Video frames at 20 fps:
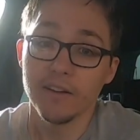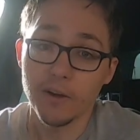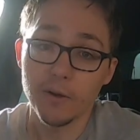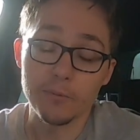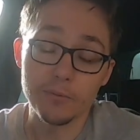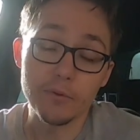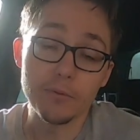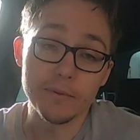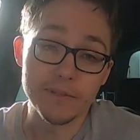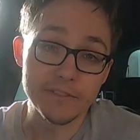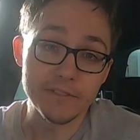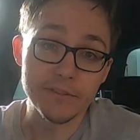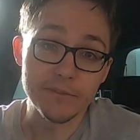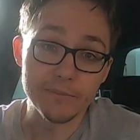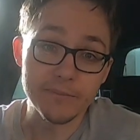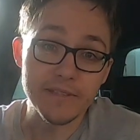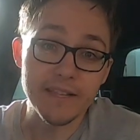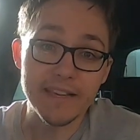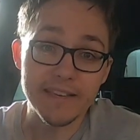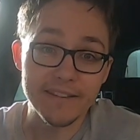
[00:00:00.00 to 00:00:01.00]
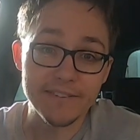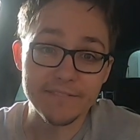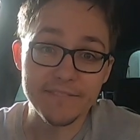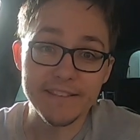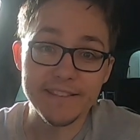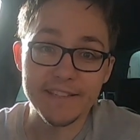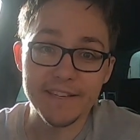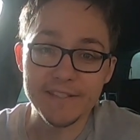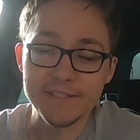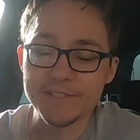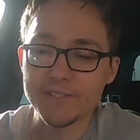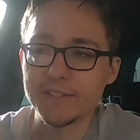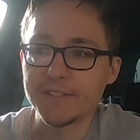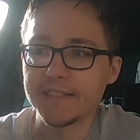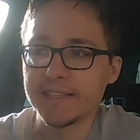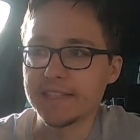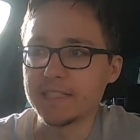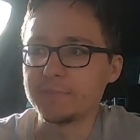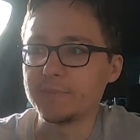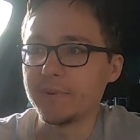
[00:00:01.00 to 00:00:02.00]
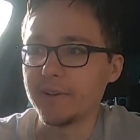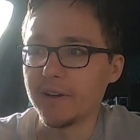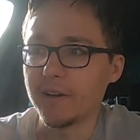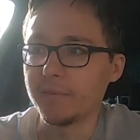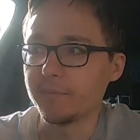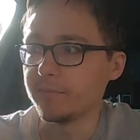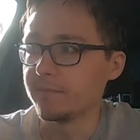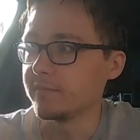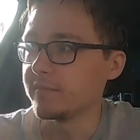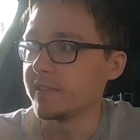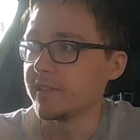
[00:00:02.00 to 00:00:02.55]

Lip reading: I'll probably do later videos on this, but I'm,